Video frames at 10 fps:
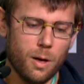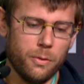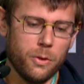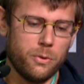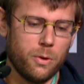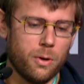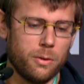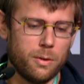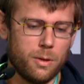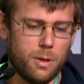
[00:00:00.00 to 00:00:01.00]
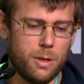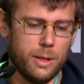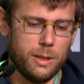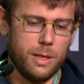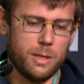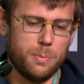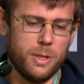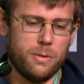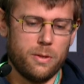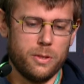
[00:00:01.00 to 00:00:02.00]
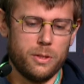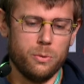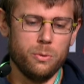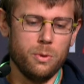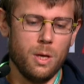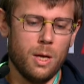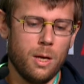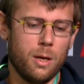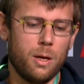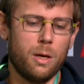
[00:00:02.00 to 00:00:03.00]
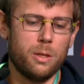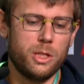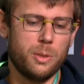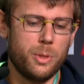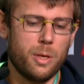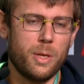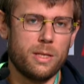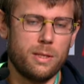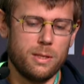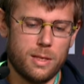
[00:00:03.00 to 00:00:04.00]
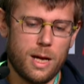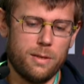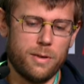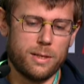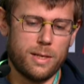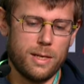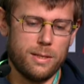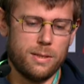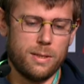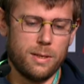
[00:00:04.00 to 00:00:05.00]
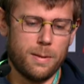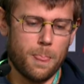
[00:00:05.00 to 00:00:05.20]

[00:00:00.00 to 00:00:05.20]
On the second ESP32, TPMS is advertised.